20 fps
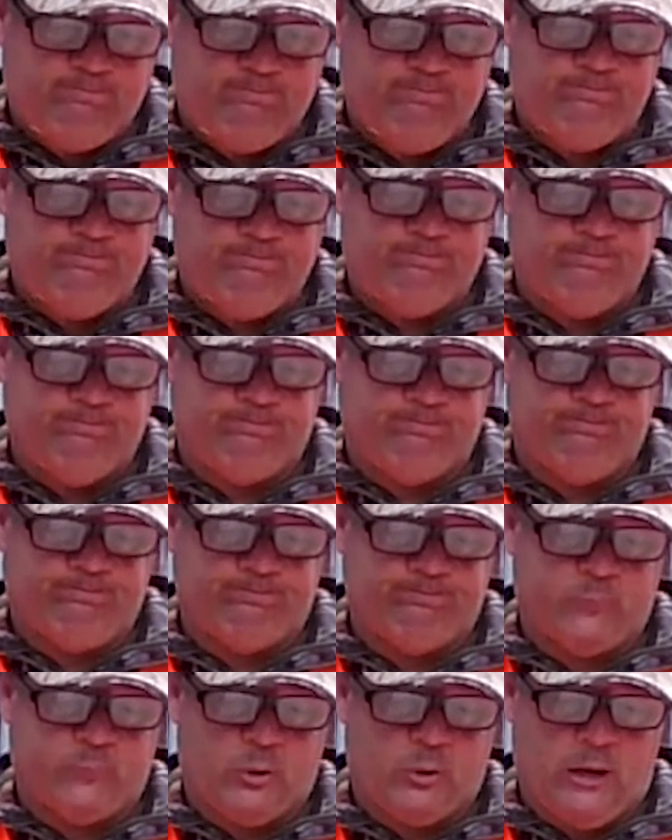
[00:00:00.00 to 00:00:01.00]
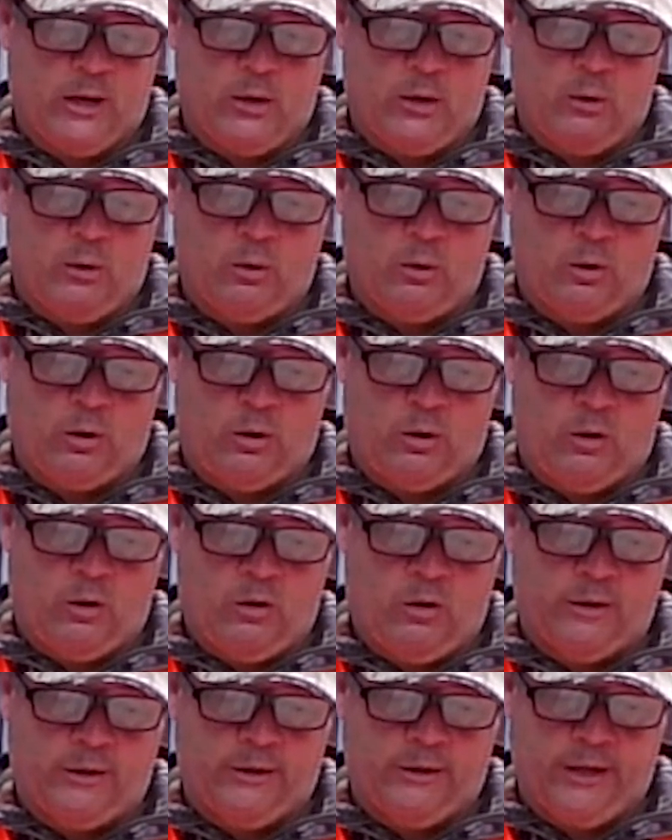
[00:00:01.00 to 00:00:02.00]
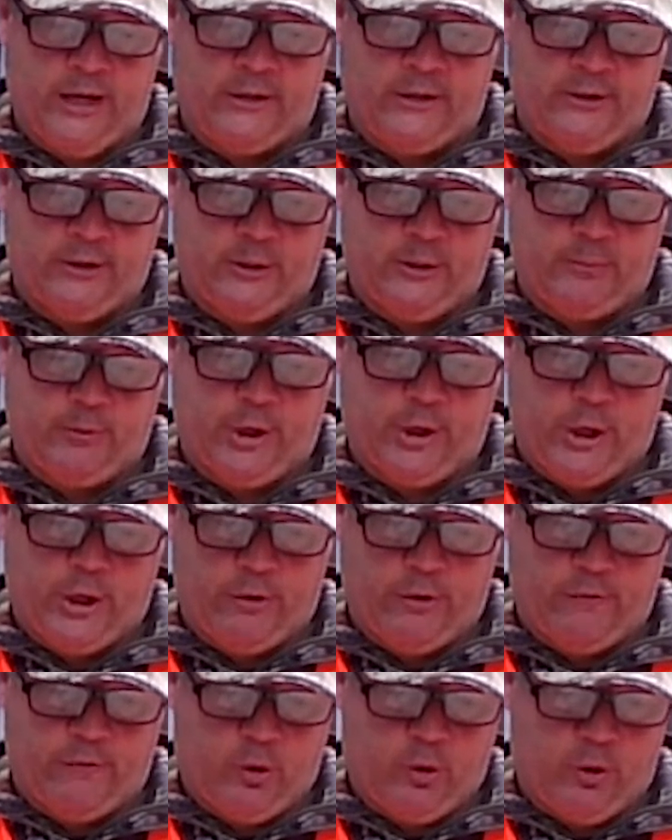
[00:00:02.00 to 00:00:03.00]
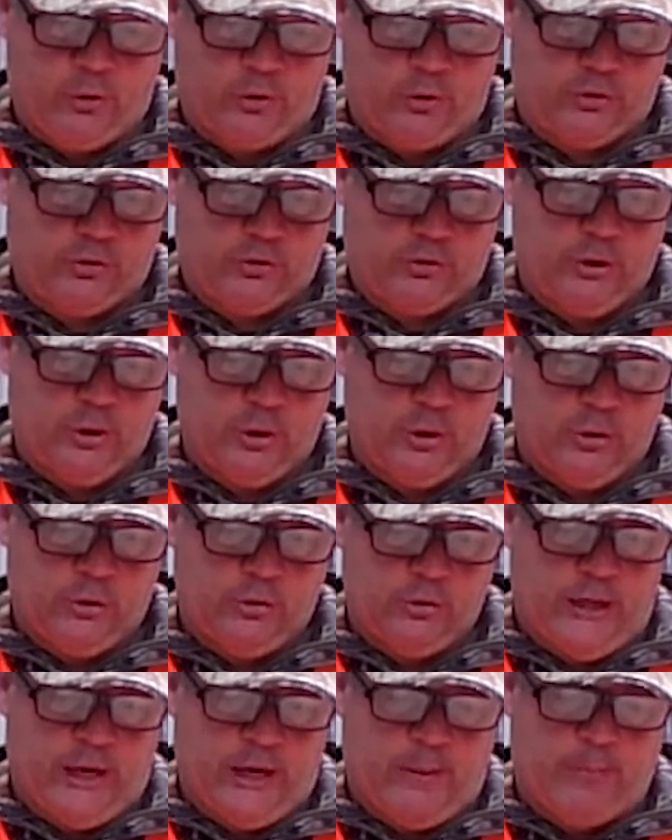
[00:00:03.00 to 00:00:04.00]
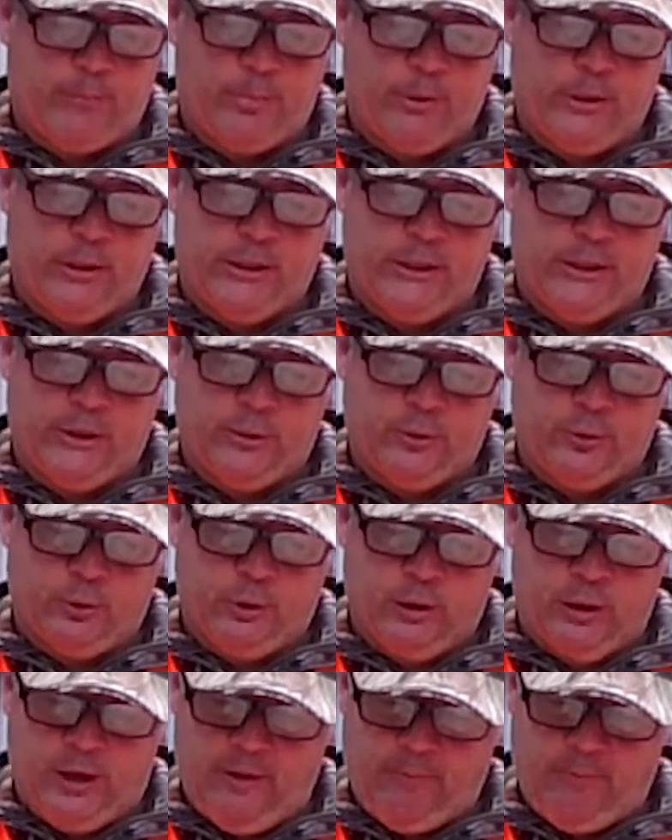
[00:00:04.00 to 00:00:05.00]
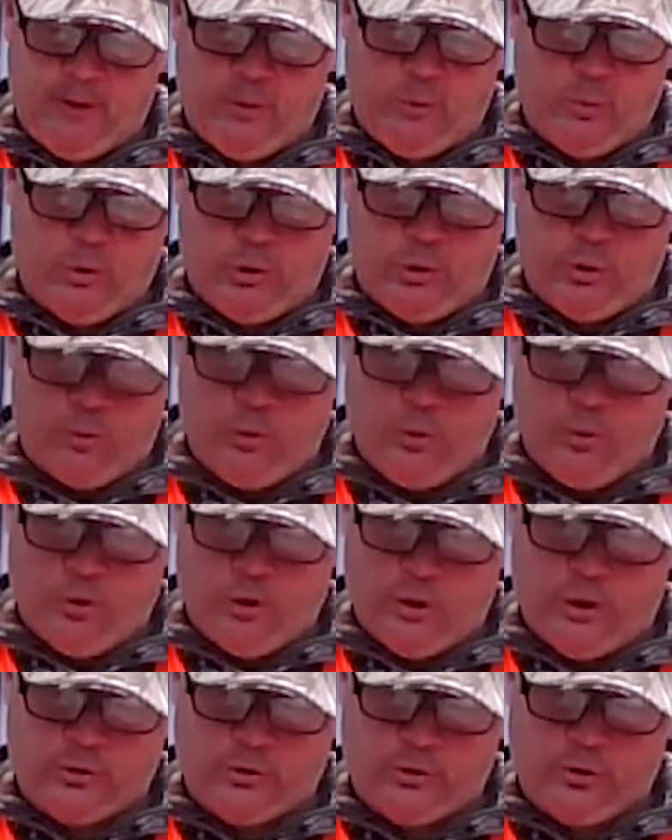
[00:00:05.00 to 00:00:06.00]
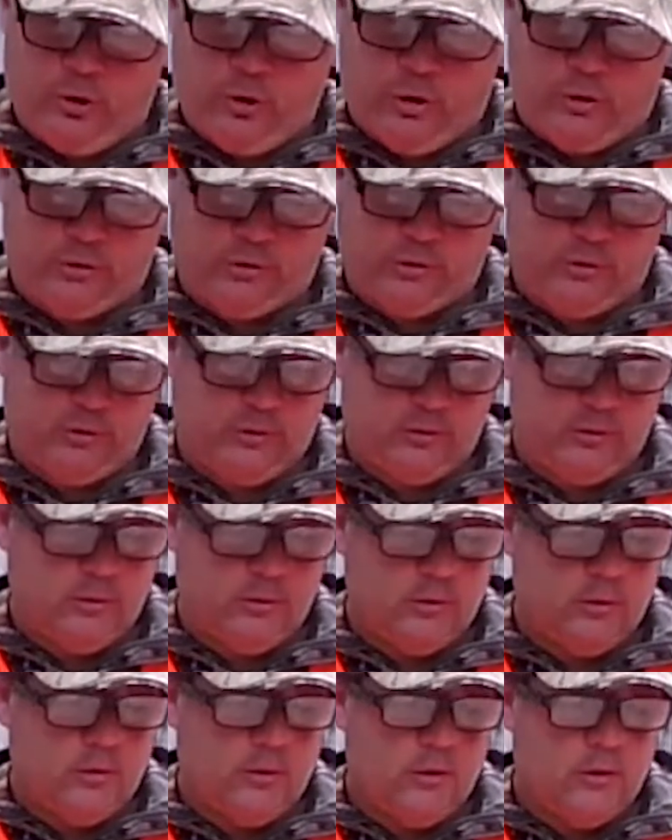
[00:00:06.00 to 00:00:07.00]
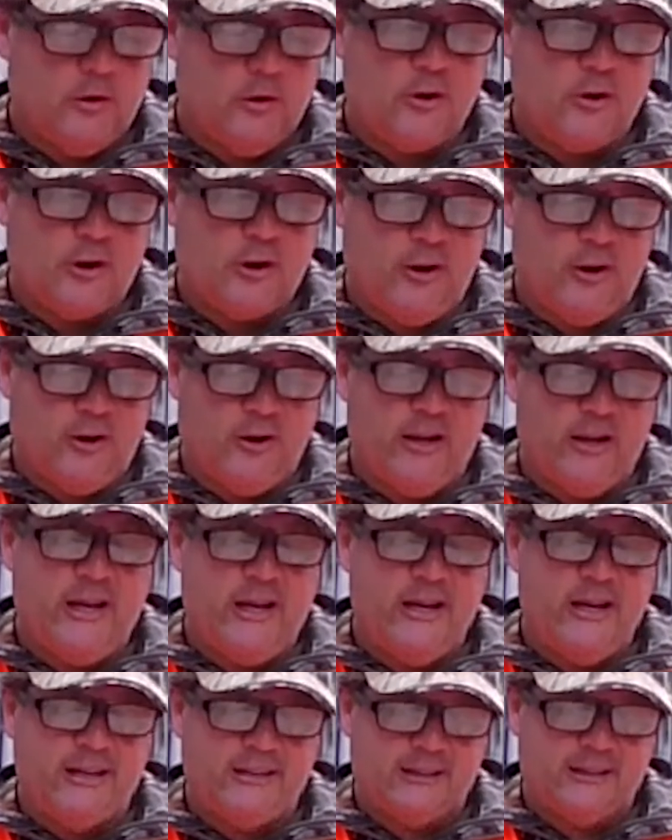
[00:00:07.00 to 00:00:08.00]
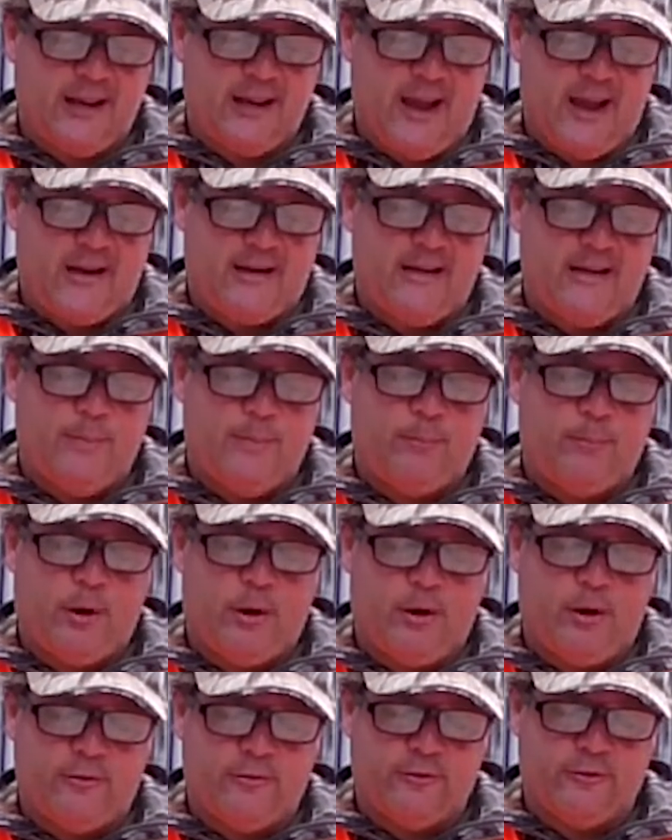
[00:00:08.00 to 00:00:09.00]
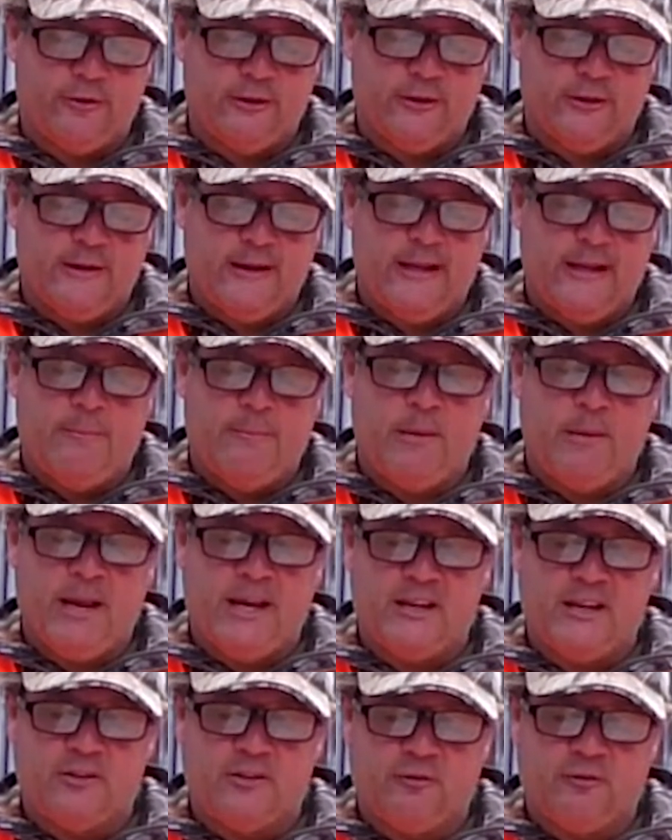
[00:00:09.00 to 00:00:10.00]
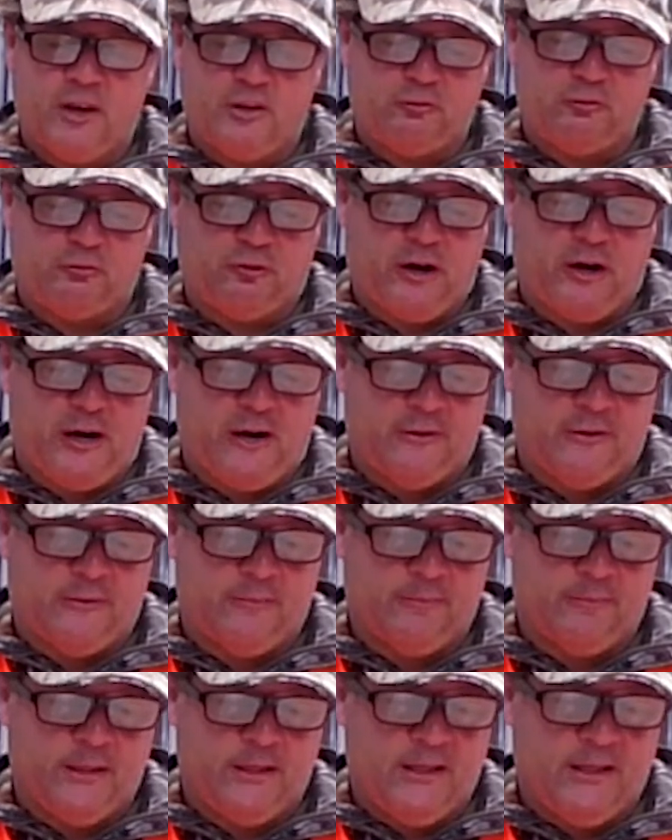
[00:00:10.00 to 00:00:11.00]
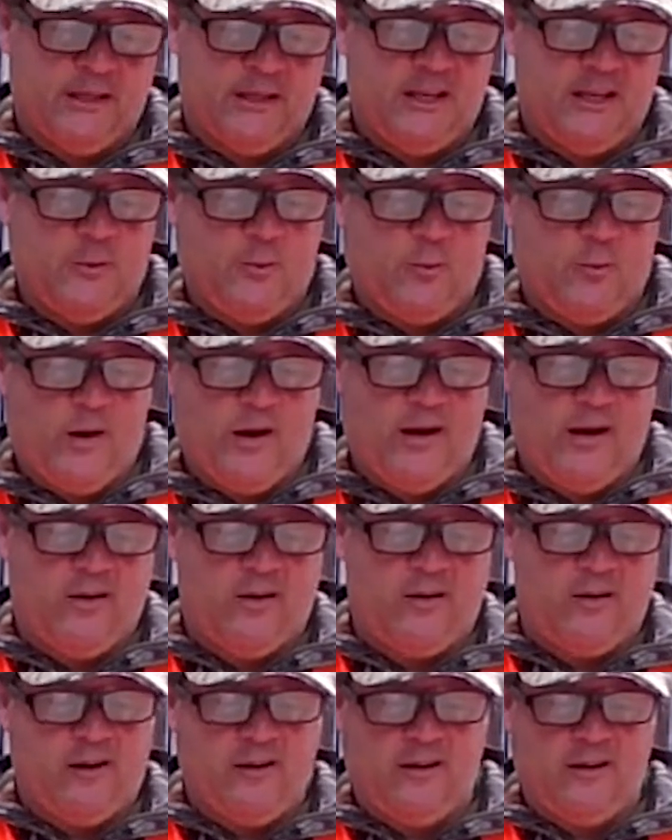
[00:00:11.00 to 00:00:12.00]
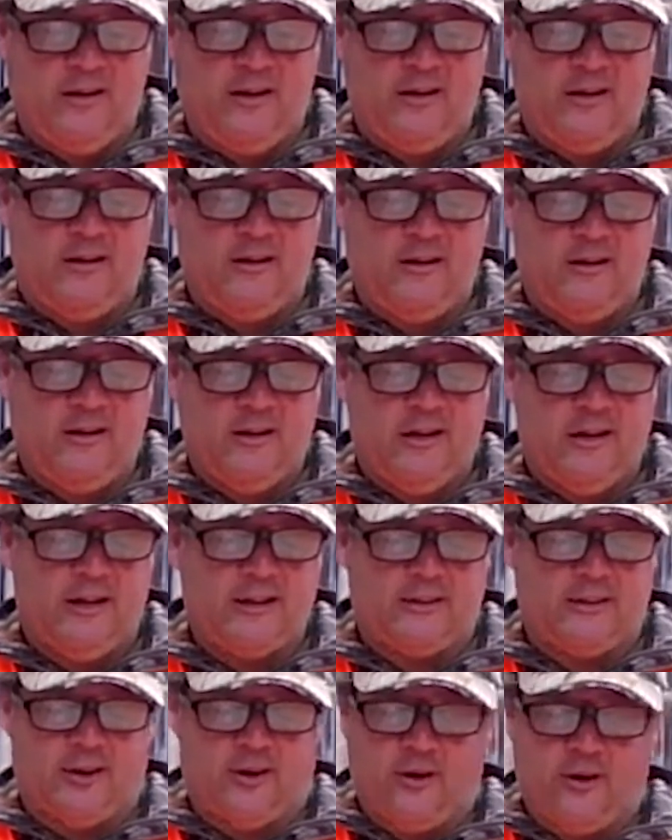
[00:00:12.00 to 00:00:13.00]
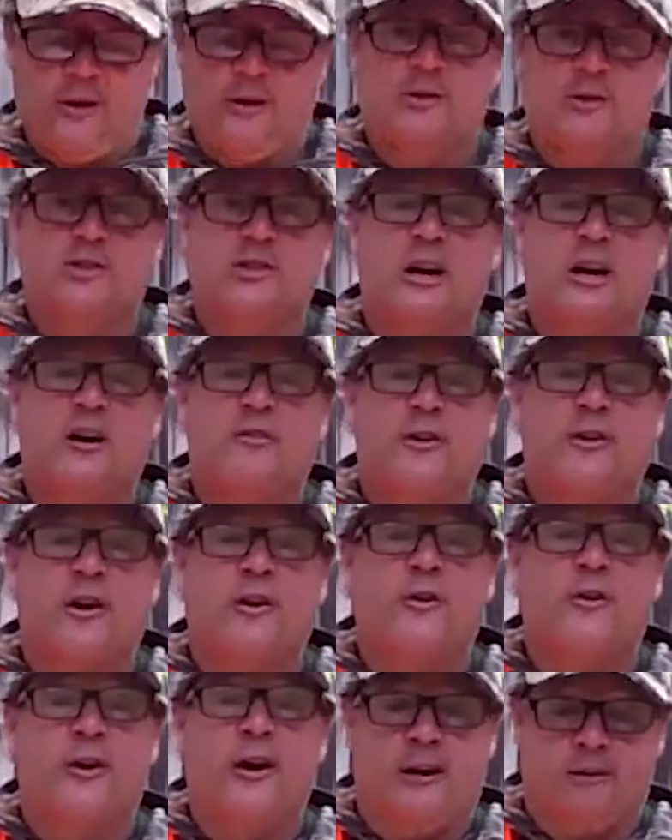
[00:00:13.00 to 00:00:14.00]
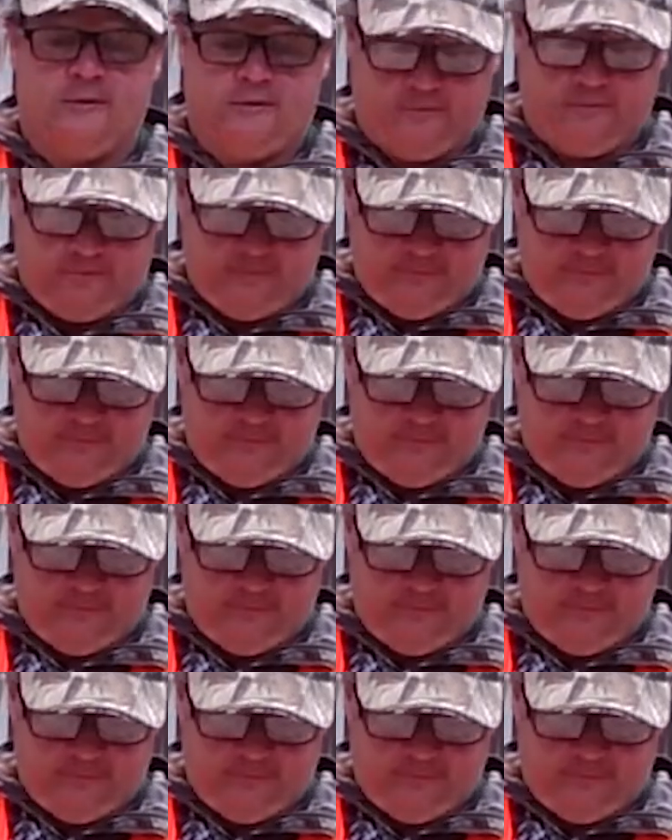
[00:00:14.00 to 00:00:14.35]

Growl old Claude in that deep ghetto voice. Now, Piggy, you left me with no other choice. Old Claude hiss and he puff. He make his face frown. He wiggle a little and turn himself around.